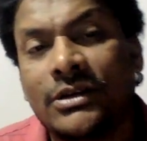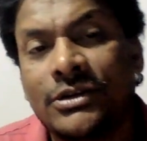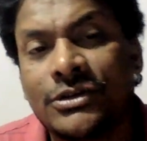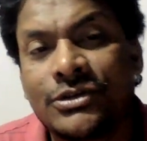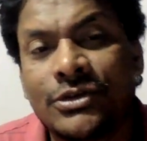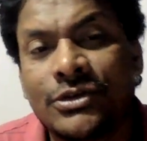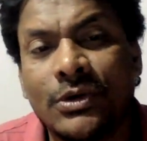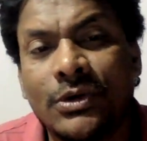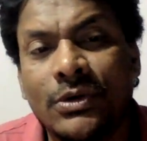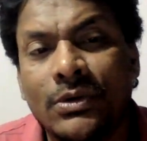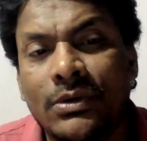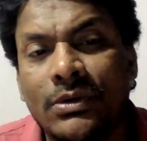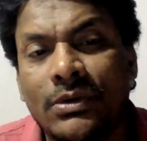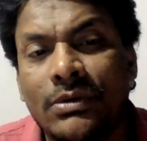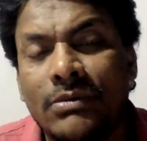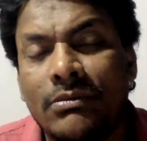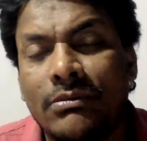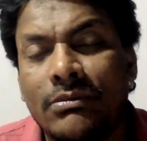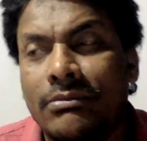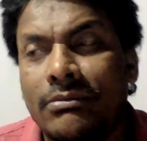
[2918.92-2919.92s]
So
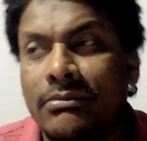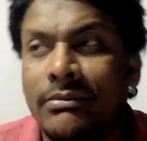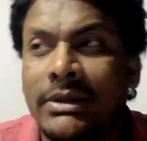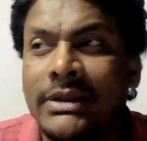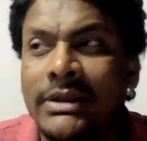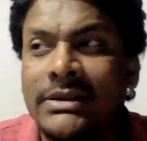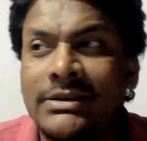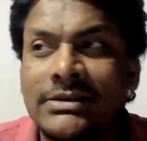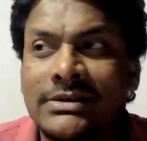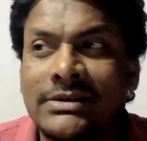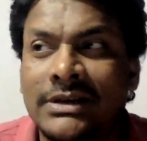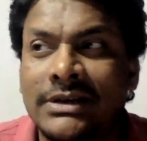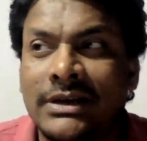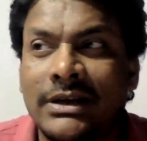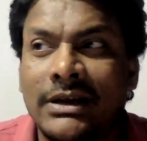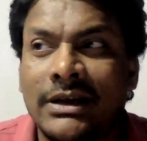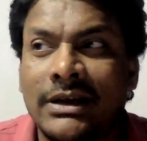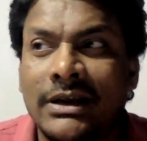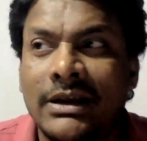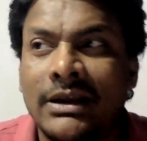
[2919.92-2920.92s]
means
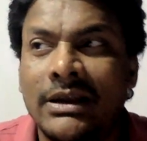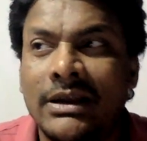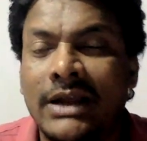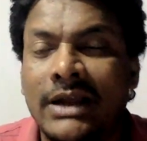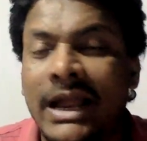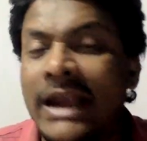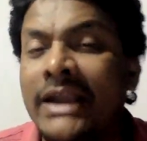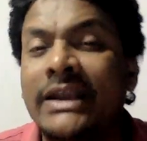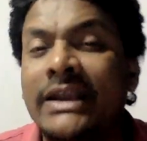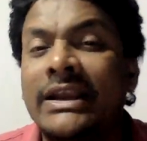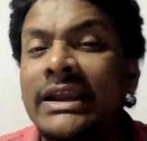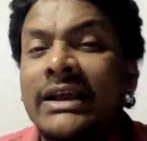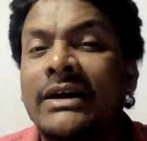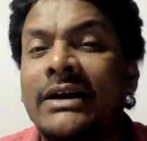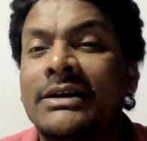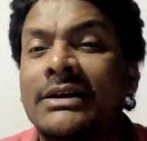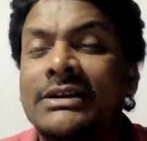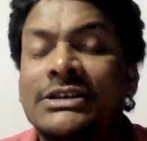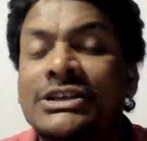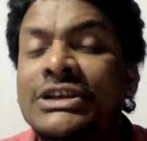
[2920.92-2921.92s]
and
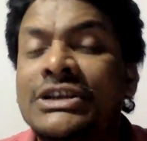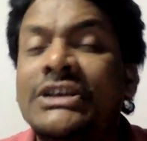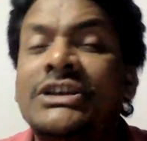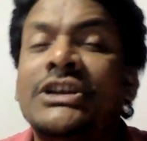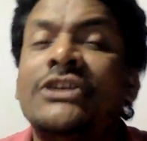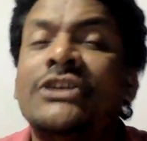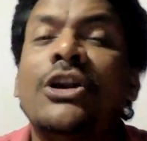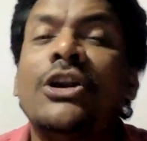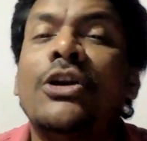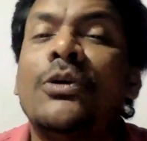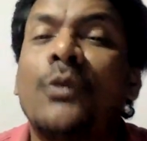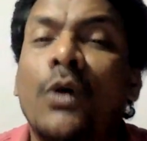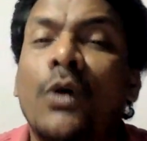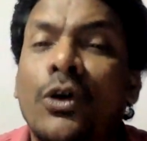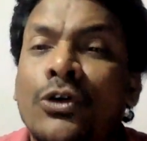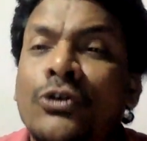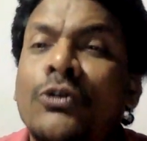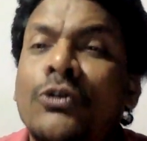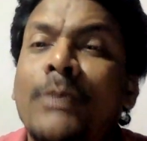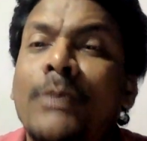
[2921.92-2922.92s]
she did not
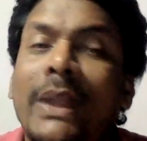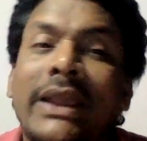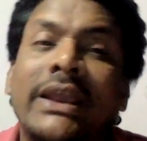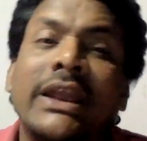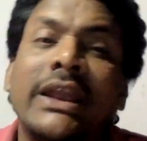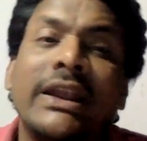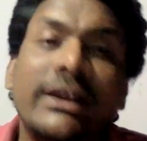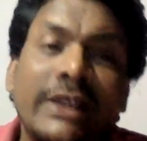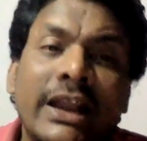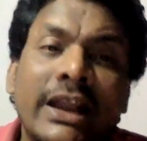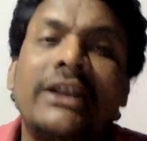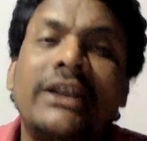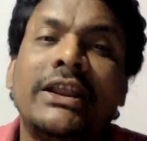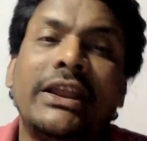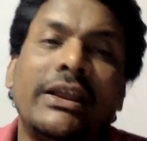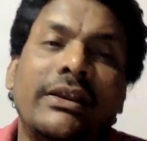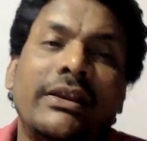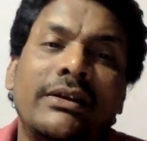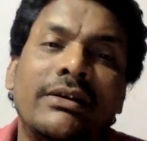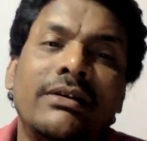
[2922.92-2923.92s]
want to make it
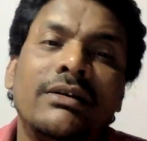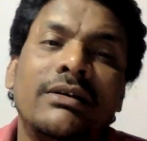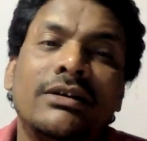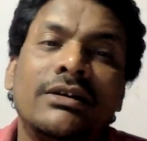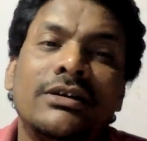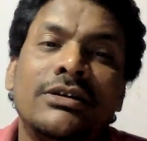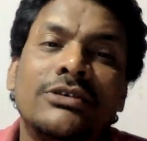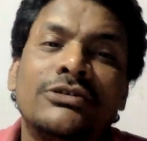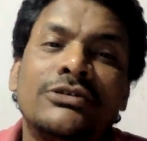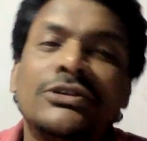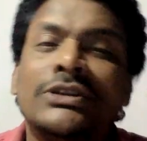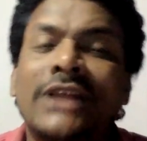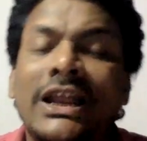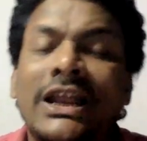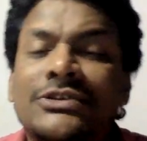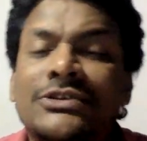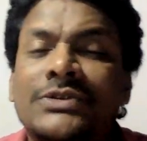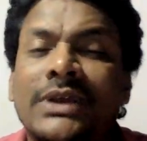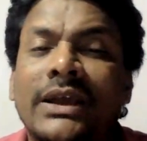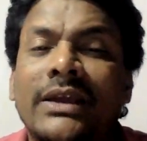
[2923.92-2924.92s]
dirty. So
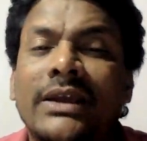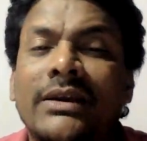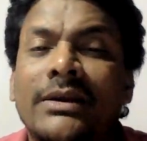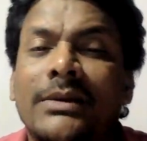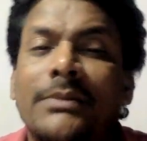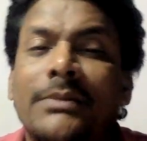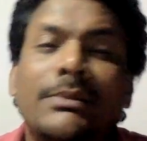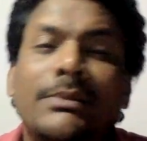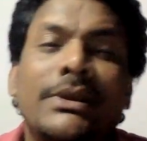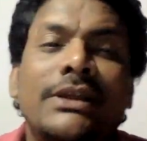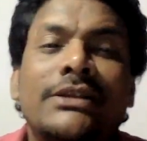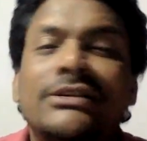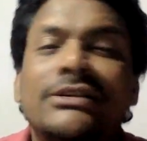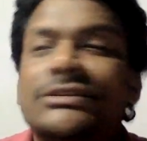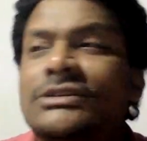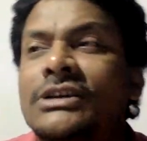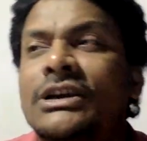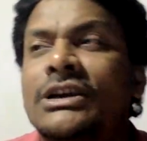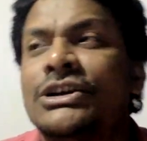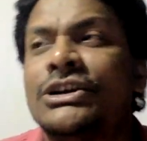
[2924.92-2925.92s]
that's why
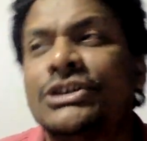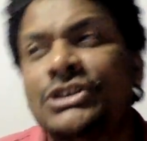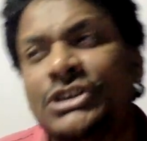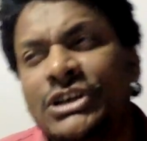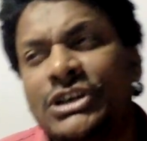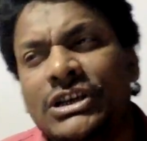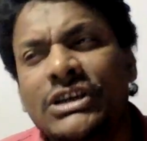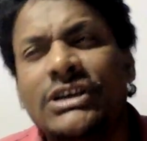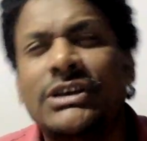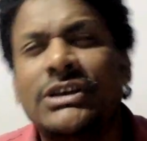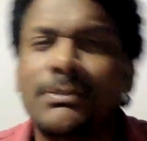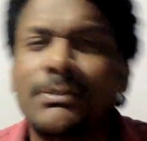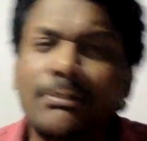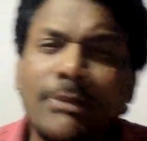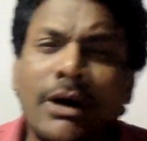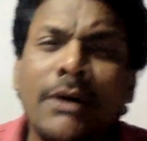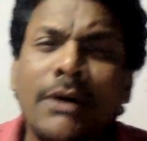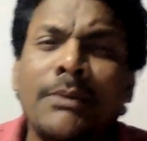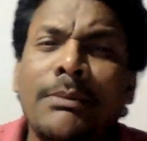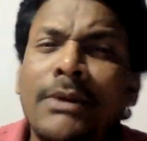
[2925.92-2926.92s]
means she
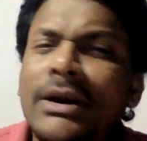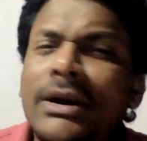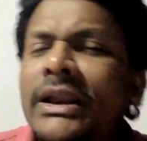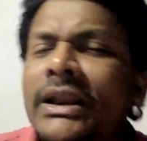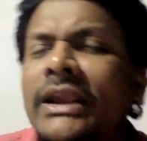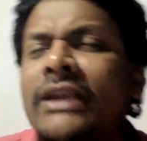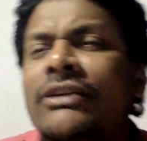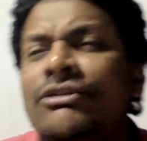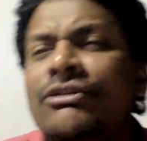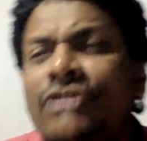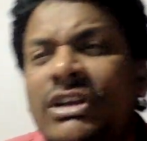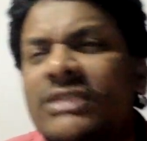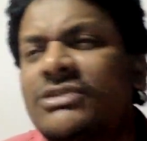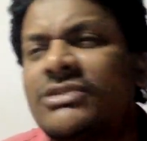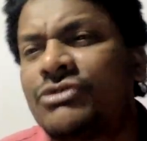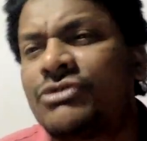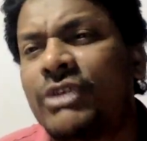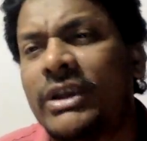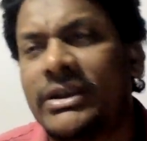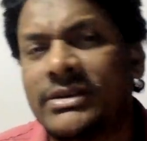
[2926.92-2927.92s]
murmured in
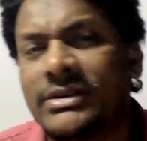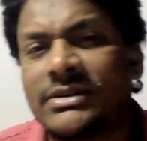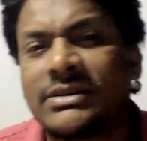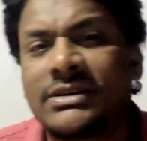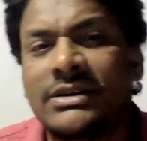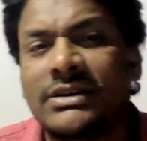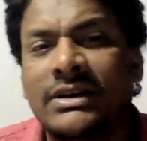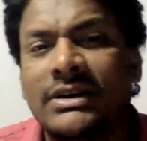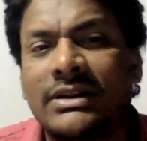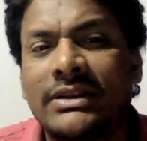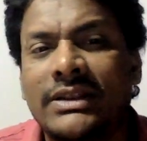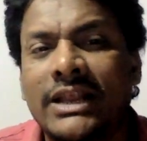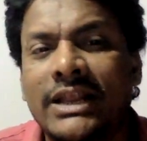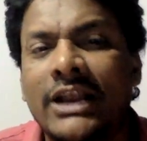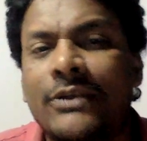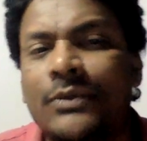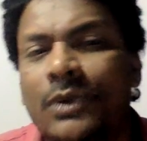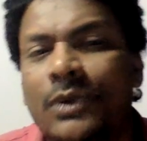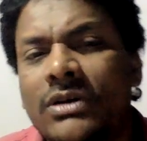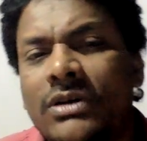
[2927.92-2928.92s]
distress.
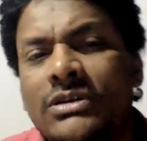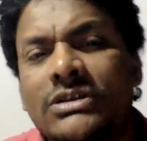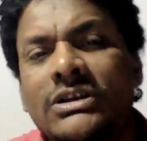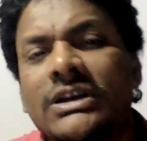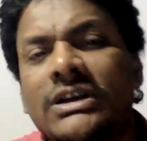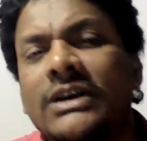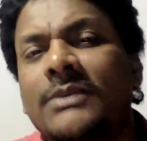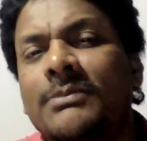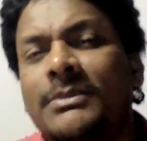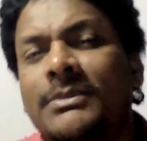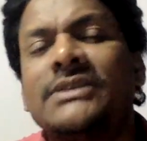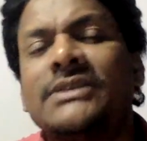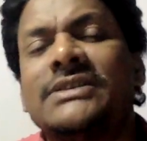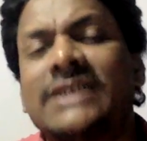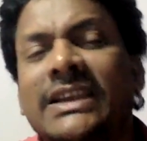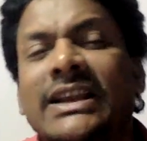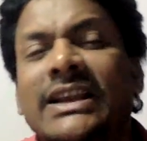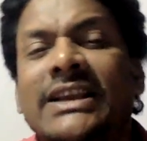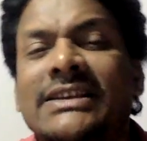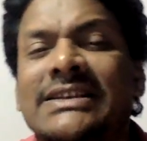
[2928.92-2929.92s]
That what means
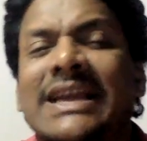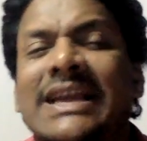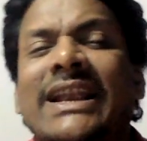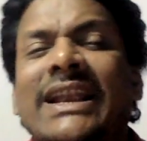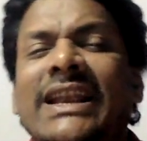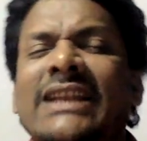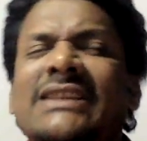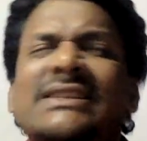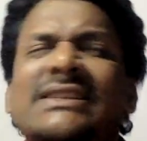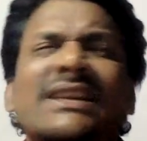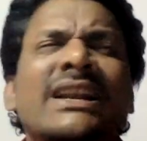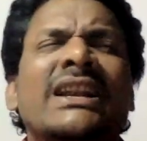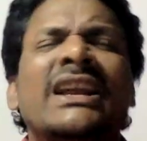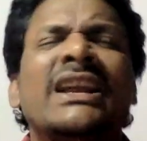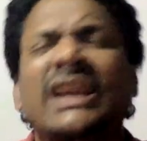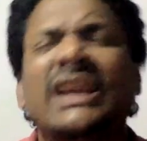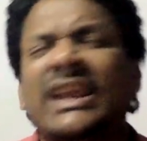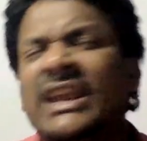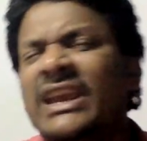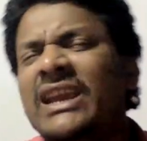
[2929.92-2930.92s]
in a sadness said,
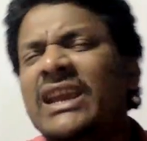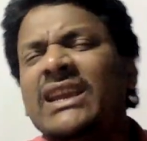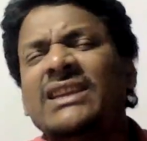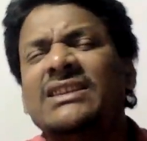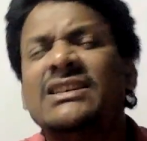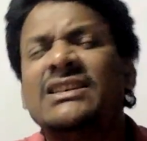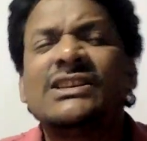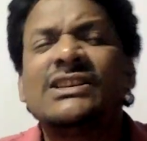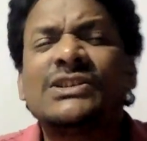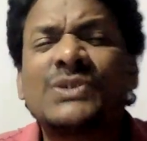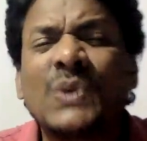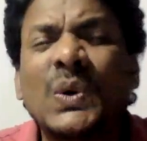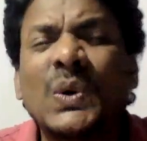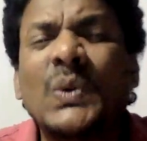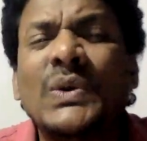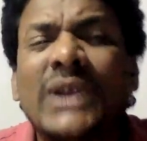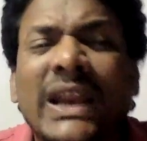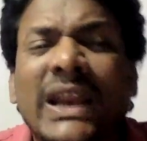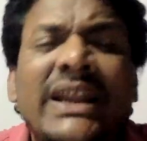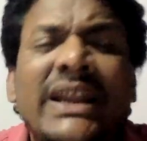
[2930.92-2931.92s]
he is
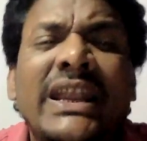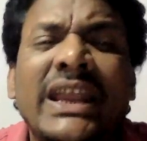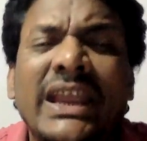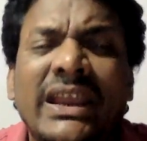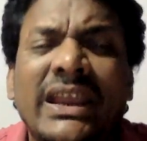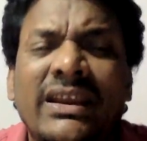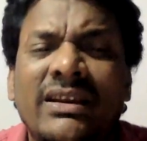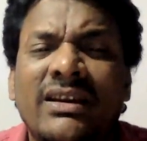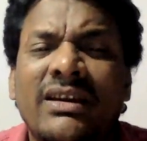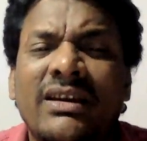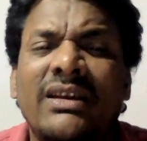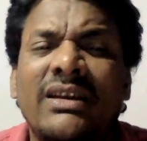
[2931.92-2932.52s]
so dirty.